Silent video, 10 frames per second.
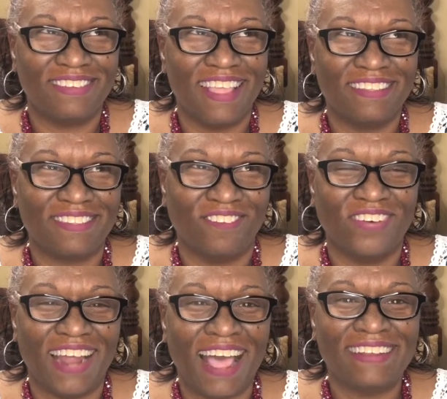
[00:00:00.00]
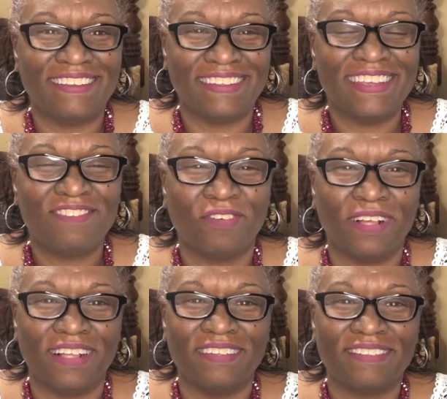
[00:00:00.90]
So what I did
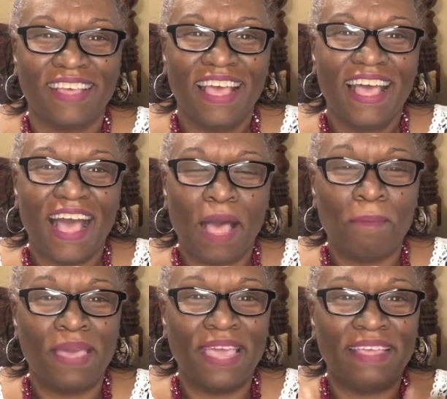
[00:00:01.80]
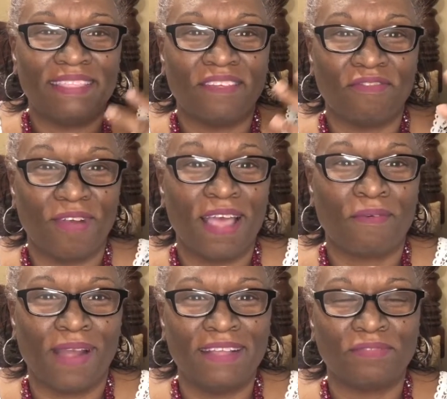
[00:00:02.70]
was I made the fried
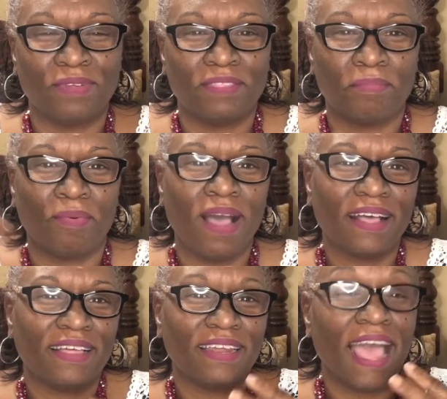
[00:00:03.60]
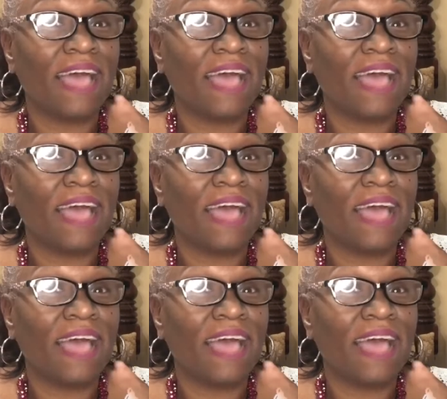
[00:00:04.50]
rice with the broccoli.